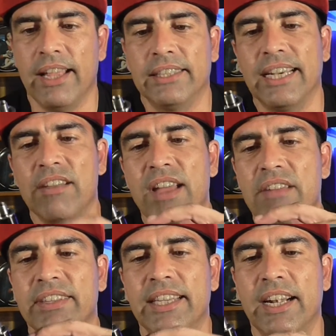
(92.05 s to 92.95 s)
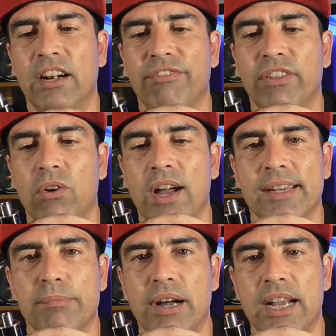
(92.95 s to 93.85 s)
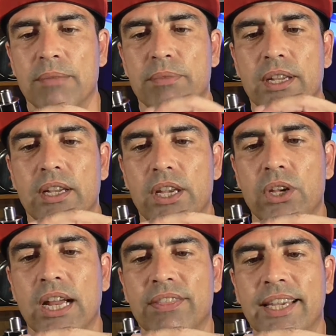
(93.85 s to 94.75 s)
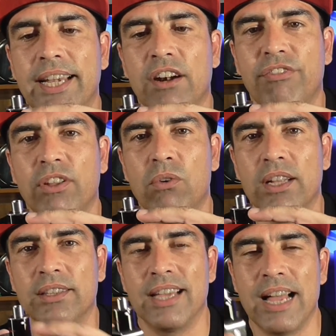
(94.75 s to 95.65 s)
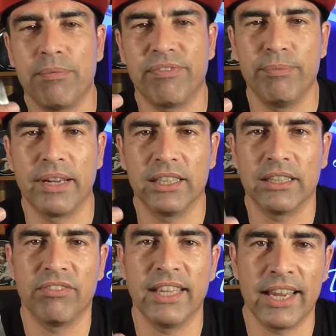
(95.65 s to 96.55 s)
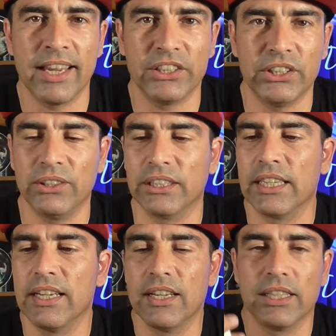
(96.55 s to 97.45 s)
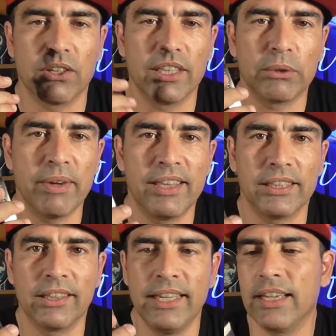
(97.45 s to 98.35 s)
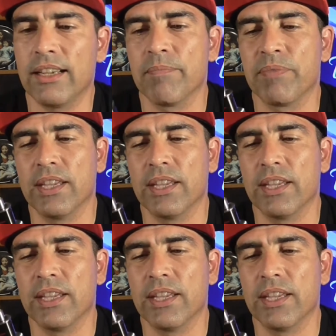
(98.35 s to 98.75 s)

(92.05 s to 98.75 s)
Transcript: Instead of having the airflow on the bottom, you got the airflow on top because of leaking issues. So this way it doesn't leak.